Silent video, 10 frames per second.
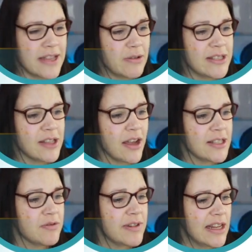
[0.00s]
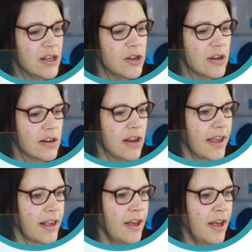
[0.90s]
Now it's starting to really look
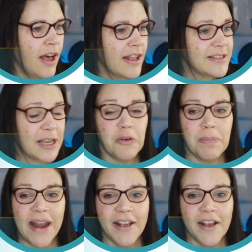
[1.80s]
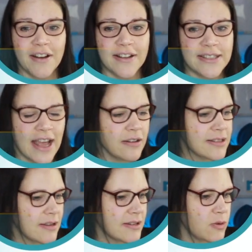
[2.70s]
like a deck of playing cards now.
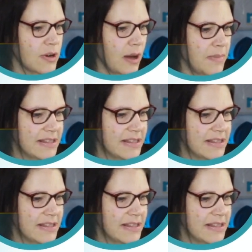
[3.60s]
So it's all coming